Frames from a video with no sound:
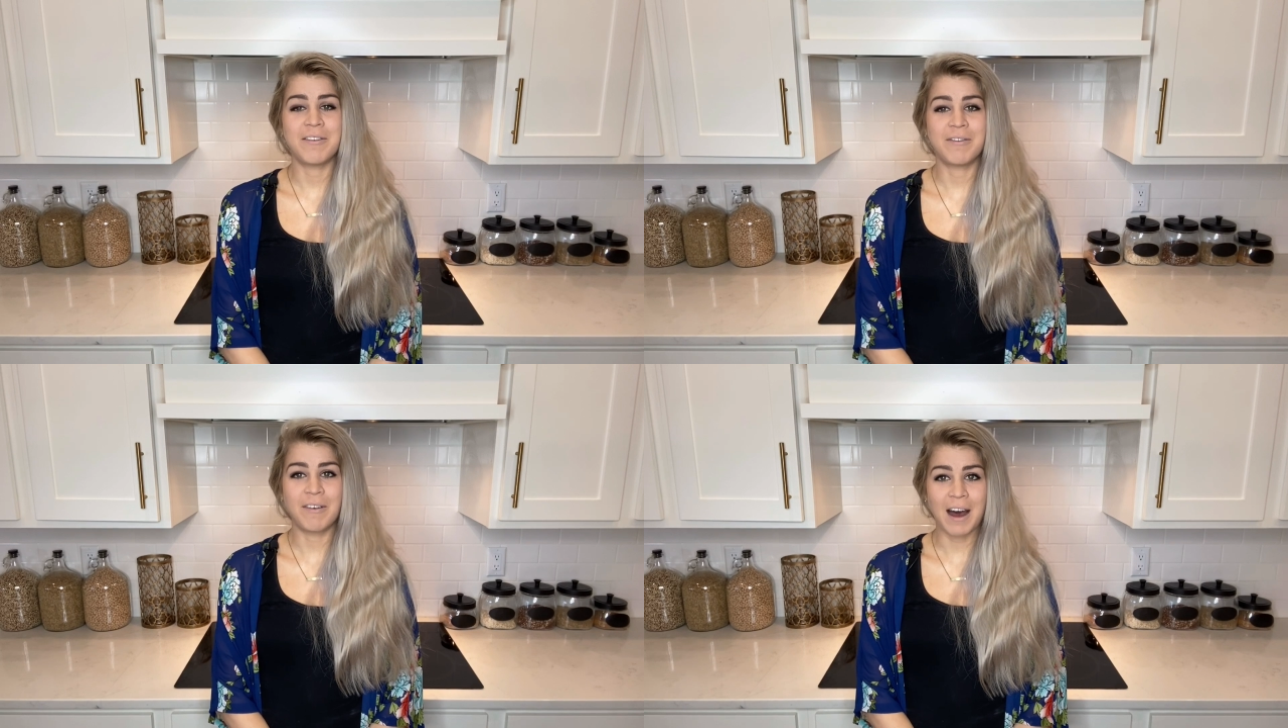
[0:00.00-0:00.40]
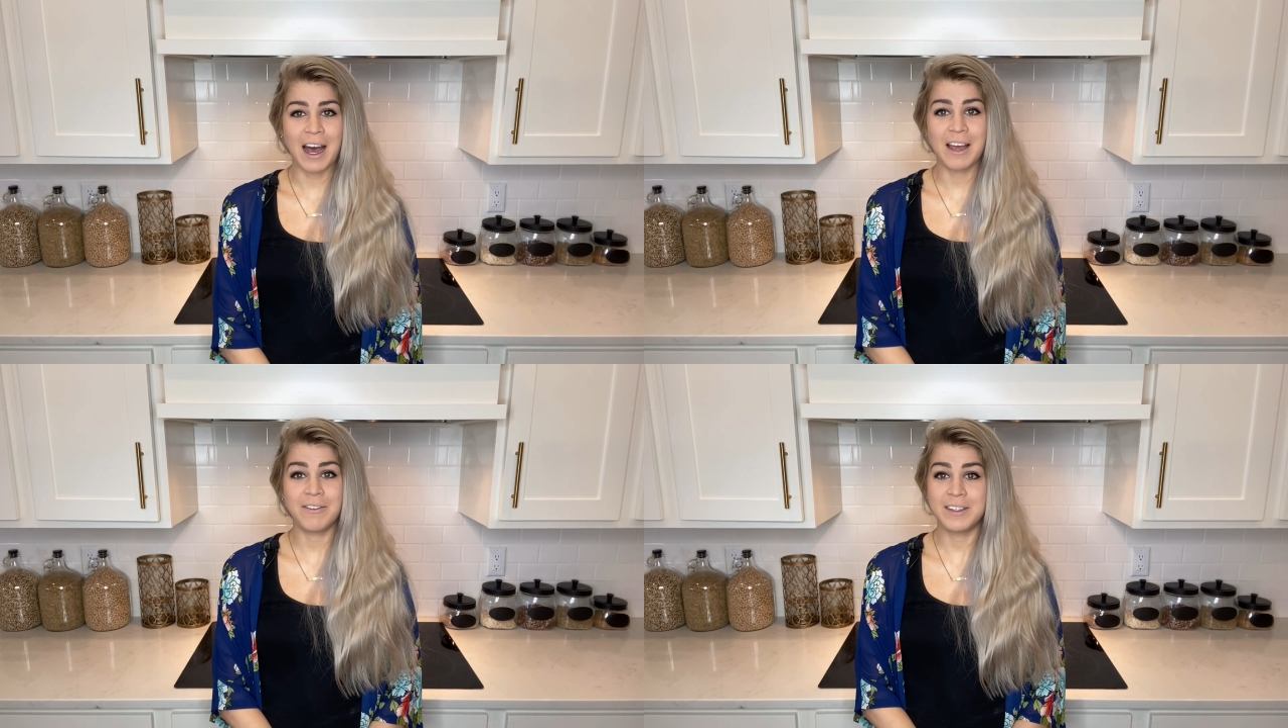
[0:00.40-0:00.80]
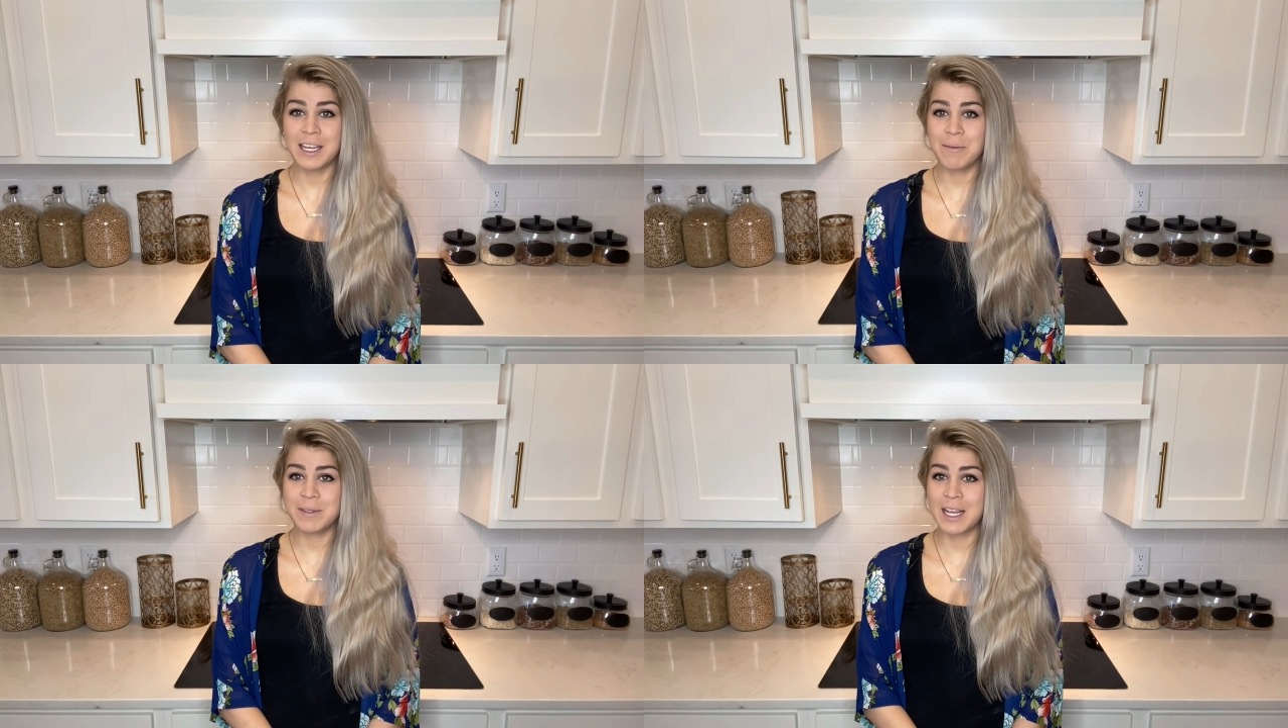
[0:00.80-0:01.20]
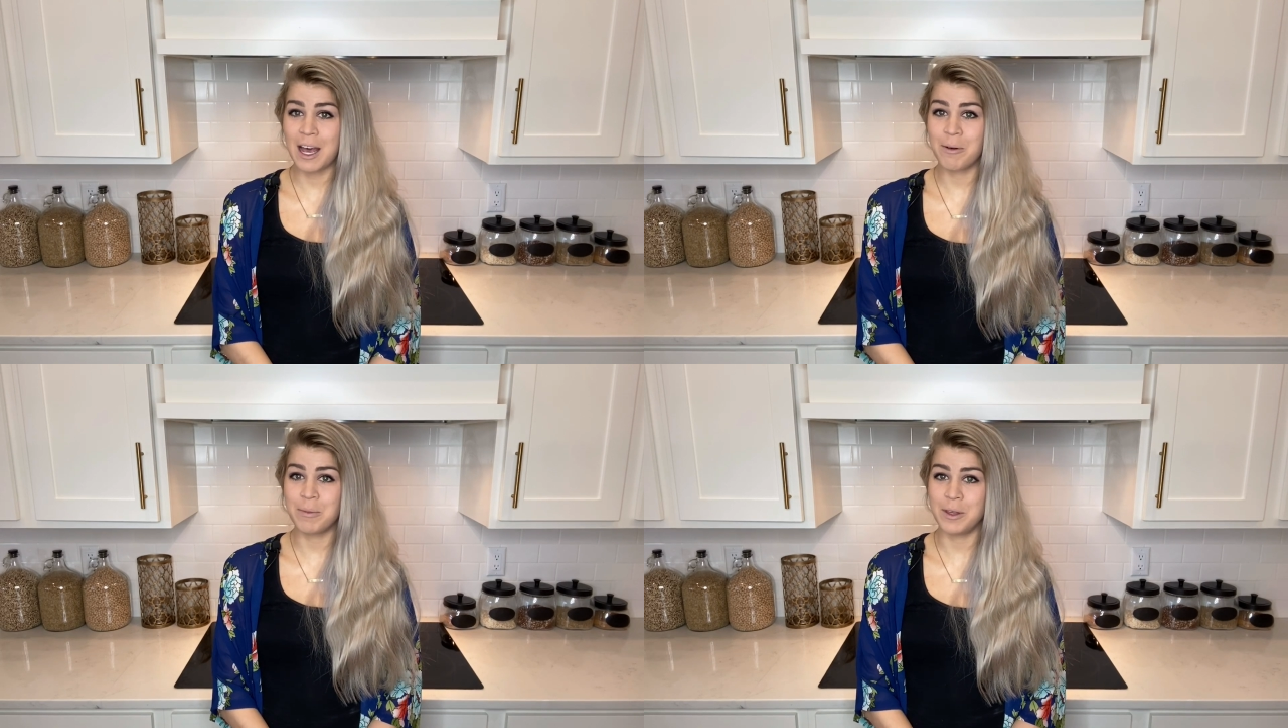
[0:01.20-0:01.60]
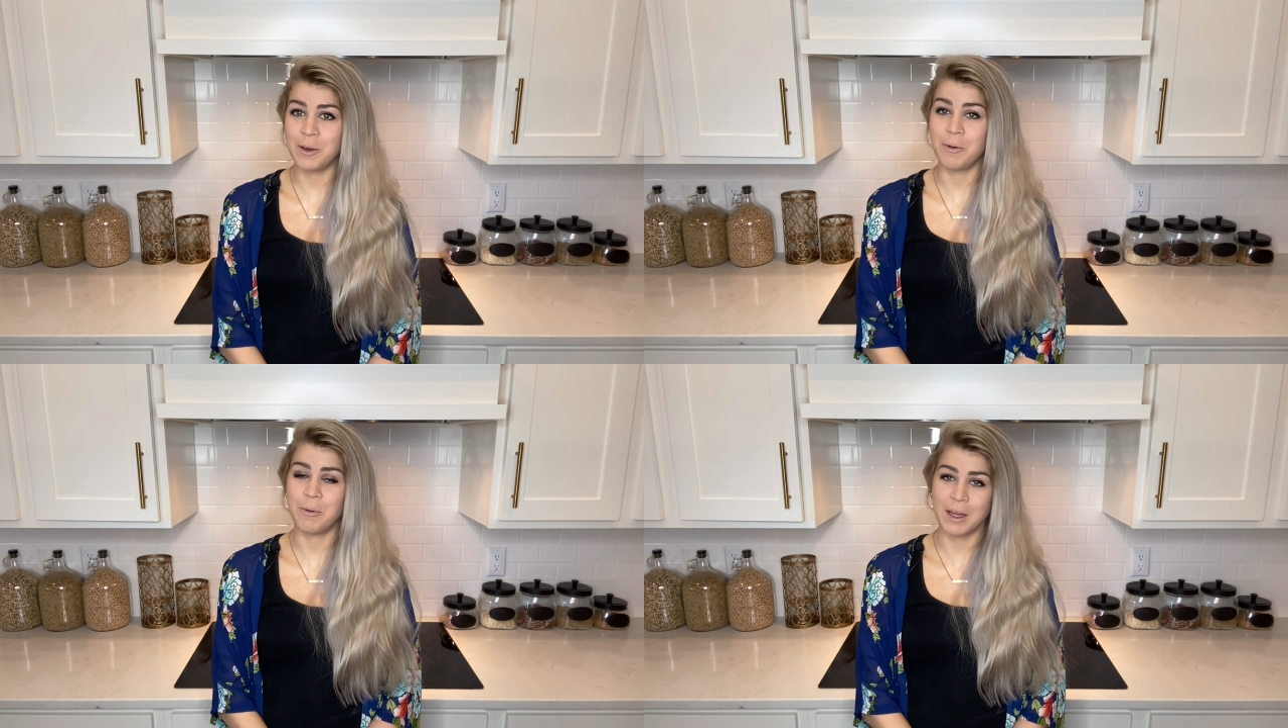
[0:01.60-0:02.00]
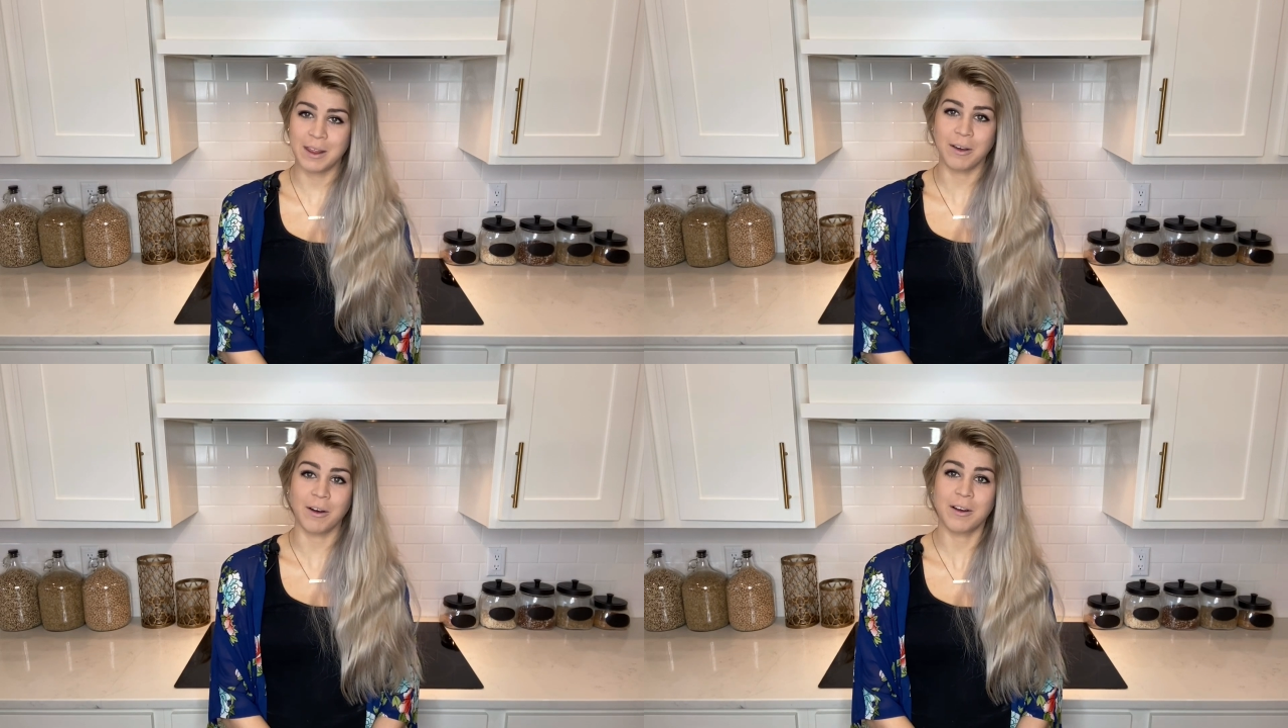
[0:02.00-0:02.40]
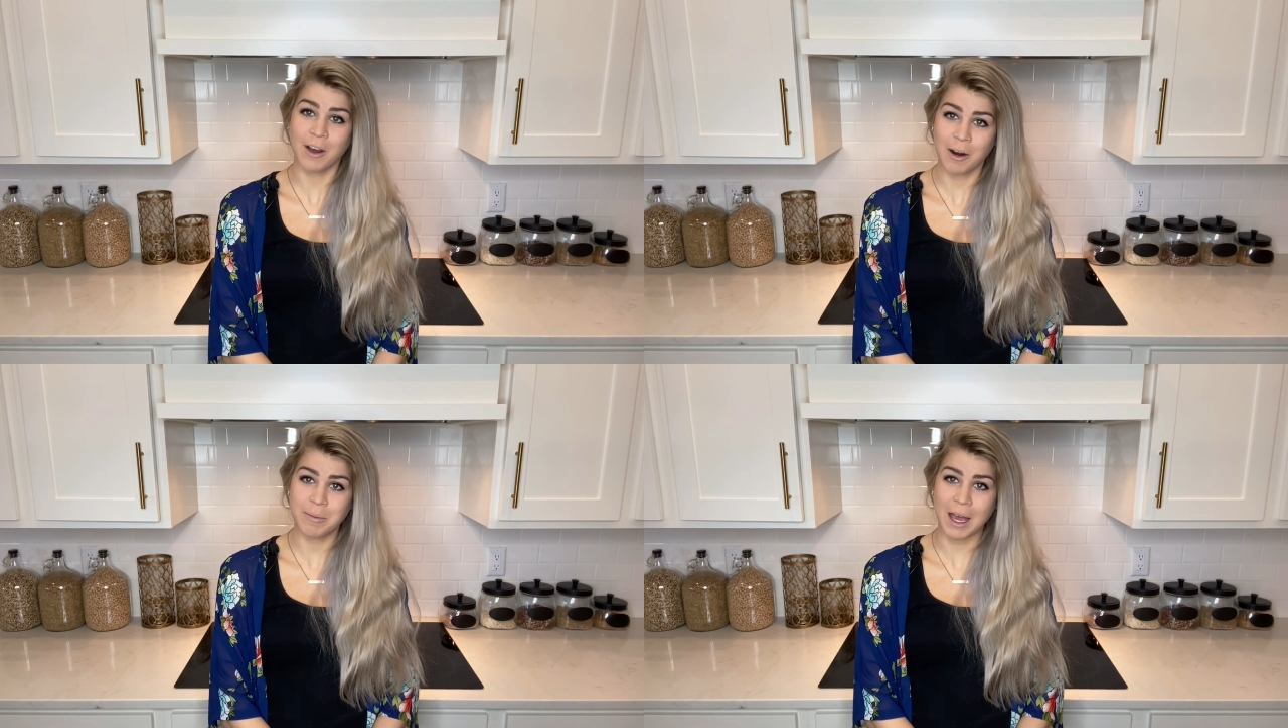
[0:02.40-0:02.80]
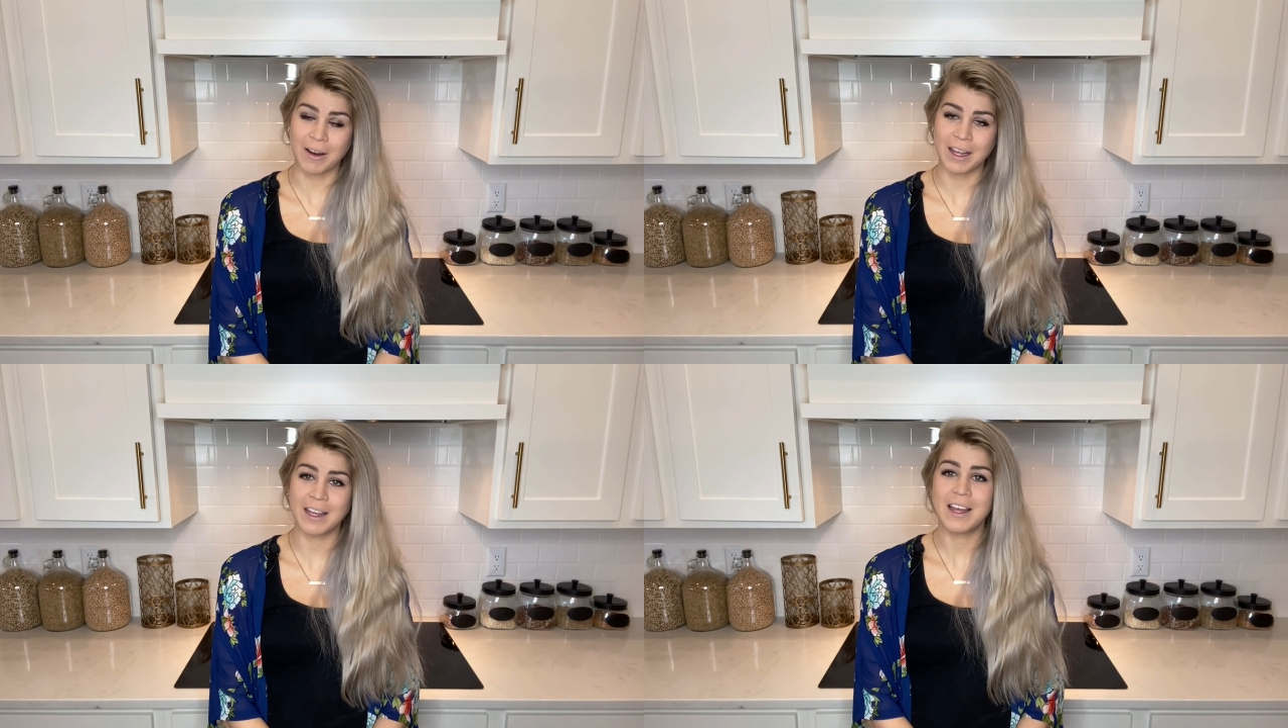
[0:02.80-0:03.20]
5 tips to help you with your carb counting.